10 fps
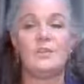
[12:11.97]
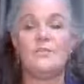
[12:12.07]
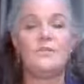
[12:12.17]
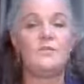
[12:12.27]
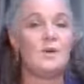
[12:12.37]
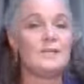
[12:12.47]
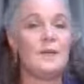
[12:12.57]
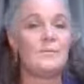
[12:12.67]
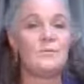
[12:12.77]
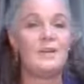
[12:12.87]
So if you've got
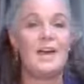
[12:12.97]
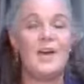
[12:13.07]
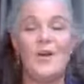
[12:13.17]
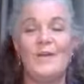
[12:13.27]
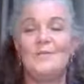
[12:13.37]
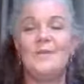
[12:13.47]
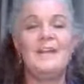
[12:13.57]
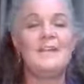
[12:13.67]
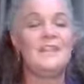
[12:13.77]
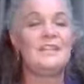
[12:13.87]
tumbled at home,
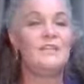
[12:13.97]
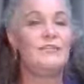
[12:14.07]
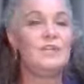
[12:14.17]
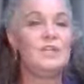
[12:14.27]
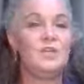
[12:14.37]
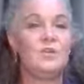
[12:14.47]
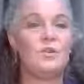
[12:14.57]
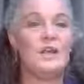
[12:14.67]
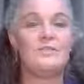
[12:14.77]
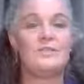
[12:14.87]
then definitely you
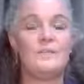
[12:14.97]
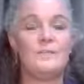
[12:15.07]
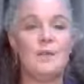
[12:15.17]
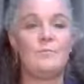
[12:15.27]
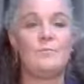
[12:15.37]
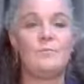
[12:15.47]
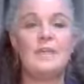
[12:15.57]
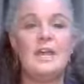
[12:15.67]
could have some tumbled.